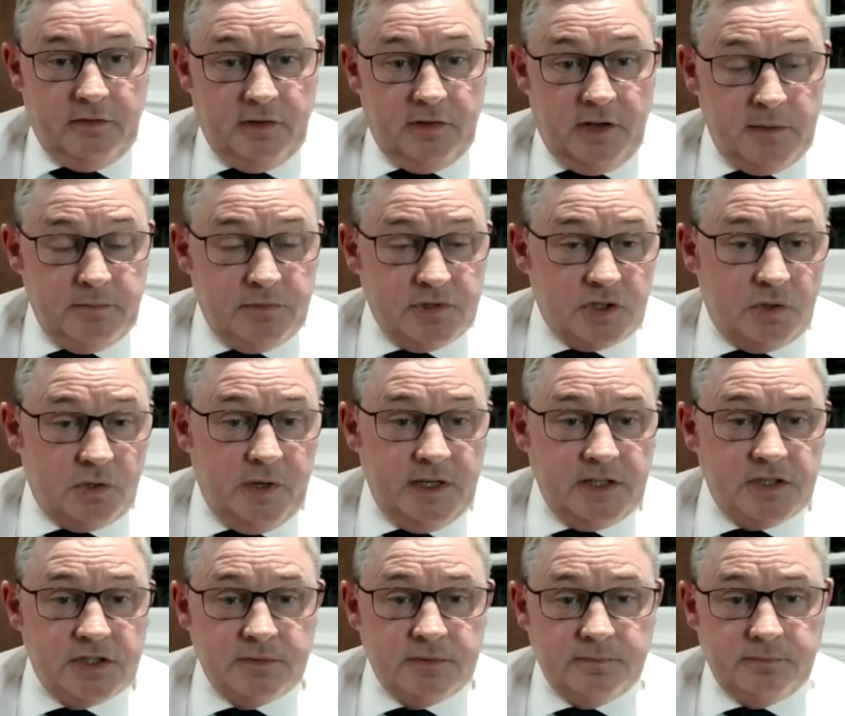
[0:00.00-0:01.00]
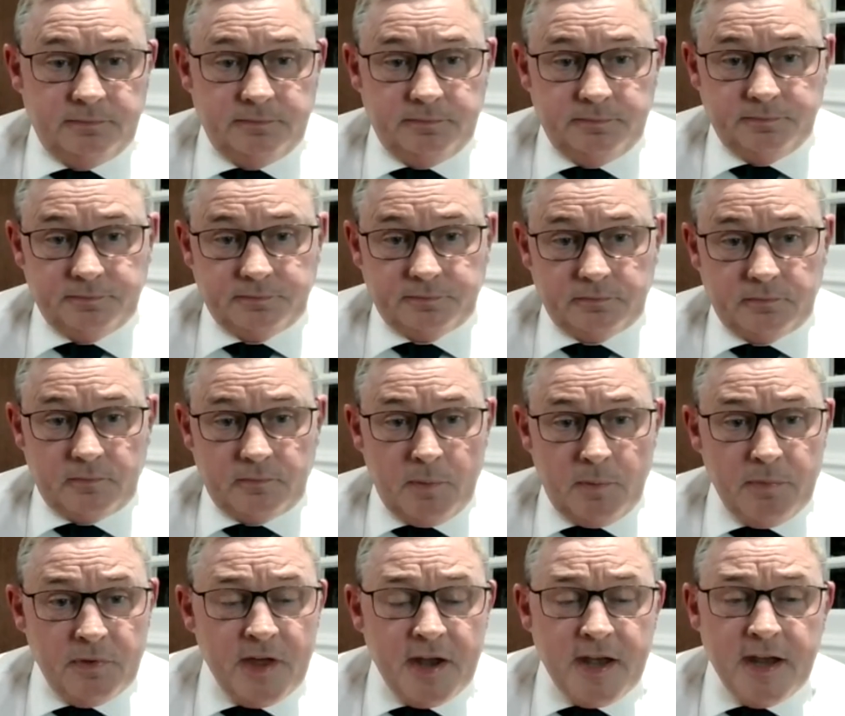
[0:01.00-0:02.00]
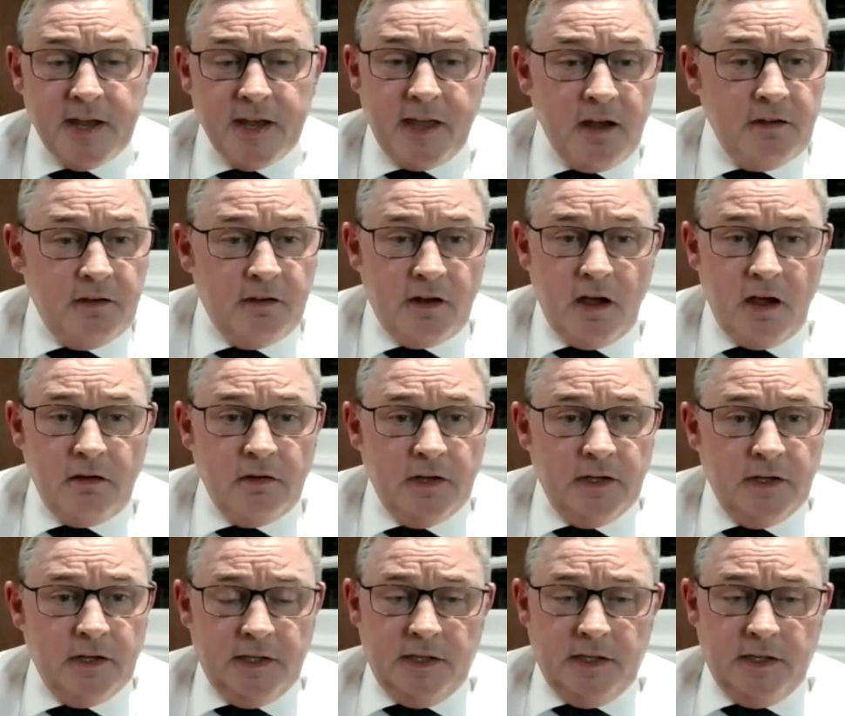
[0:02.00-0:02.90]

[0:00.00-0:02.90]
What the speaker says: labour squeeze, but then again,